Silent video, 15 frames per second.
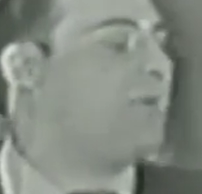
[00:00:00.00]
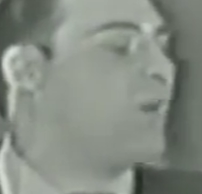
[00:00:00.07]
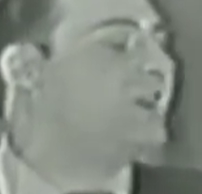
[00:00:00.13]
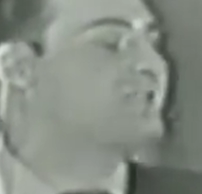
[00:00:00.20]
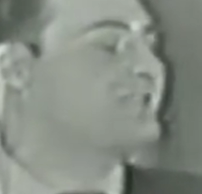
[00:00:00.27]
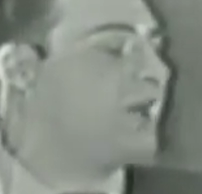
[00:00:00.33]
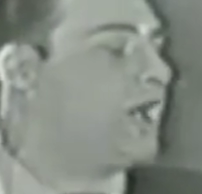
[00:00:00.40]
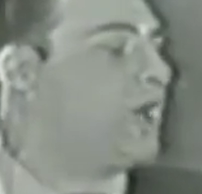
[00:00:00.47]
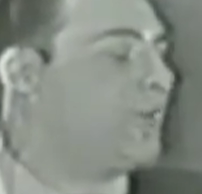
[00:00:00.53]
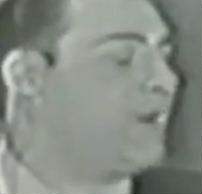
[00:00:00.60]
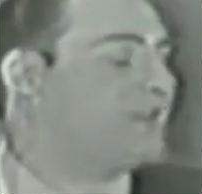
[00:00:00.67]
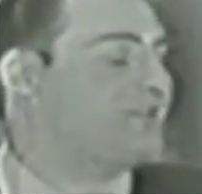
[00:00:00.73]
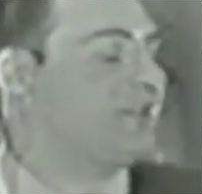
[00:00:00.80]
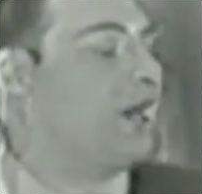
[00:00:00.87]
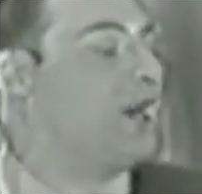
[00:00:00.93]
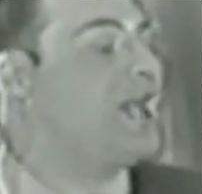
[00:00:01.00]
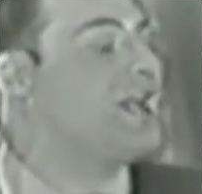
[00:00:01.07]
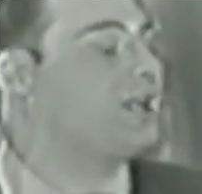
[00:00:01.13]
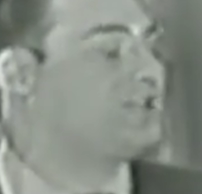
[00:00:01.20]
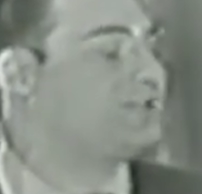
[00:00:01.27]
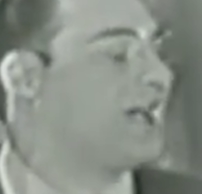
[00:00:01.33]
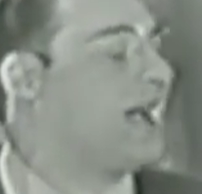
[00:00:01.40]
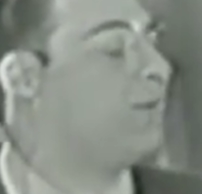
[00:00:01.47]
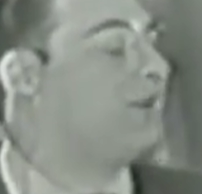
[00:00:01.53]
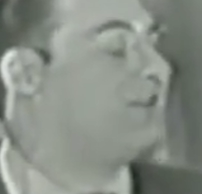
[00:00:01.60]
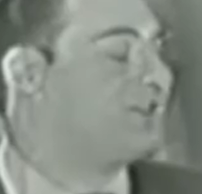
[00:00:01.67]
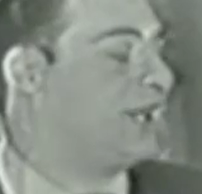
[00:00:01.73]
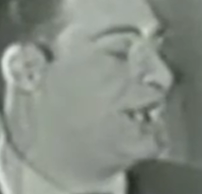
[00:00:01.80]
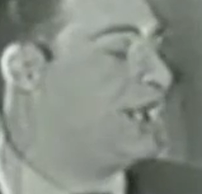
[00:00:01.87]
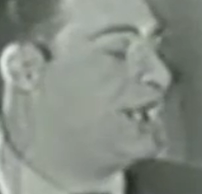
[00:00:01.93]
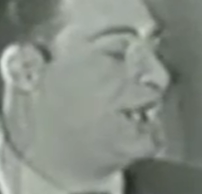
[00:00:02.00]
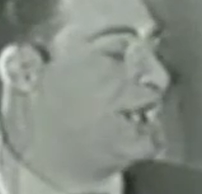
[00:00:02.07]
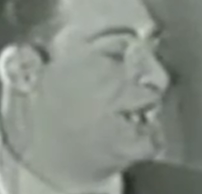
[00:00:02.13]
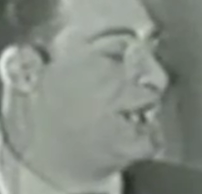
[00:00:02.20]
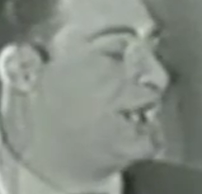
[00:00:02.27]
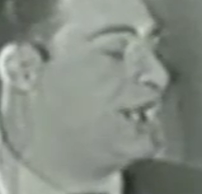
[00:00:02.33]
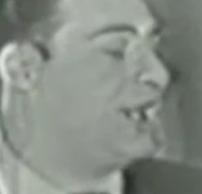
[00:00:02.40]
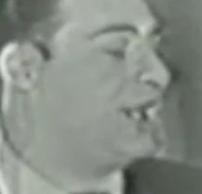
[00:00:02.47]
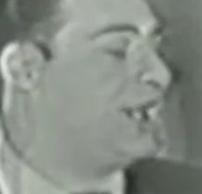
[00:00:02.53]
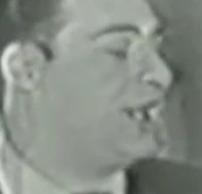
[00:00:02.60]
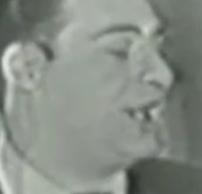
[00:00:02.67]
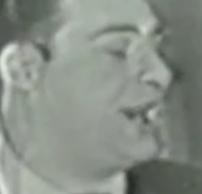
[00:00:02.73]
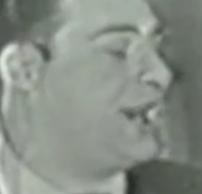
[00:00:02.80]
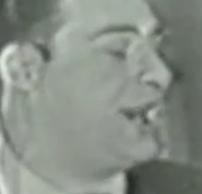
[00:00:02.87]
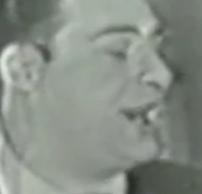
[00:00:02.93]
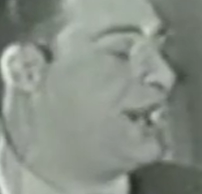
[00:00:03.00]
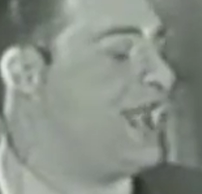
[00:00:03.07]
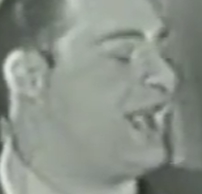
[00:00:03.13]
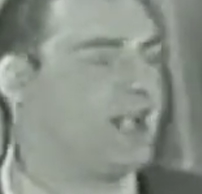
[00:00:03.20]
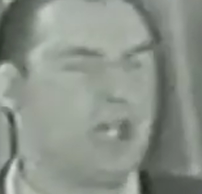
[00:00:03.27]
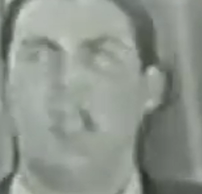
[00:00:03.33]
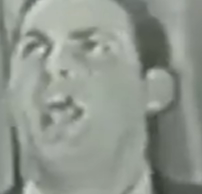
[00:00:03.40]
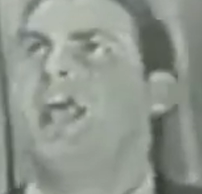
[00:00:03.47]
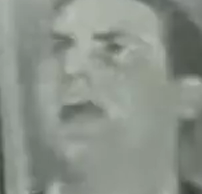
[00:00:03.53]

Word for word: It wasn't, a, wasn't an illegal shot. It was illegal.